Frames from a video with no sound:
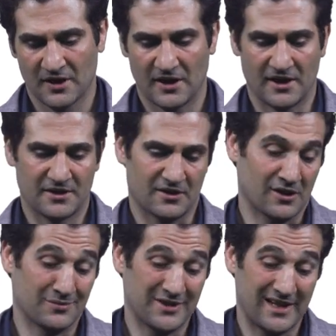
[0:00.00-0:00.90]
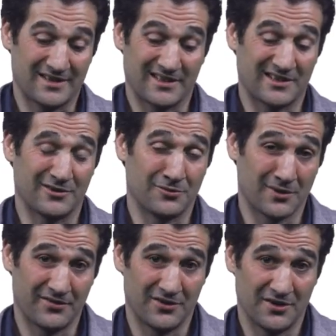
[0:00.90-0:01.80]
and it comes out that the
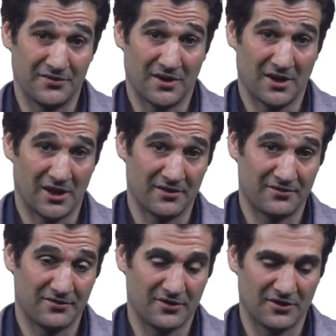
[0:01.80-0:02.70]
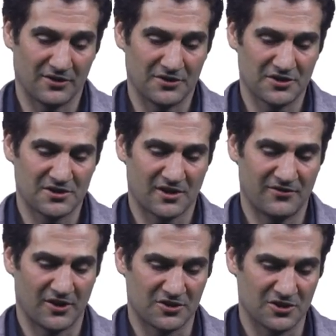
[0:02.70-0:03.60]
derivative of the logistic
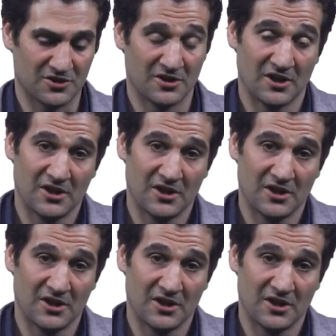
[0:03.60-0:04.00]
function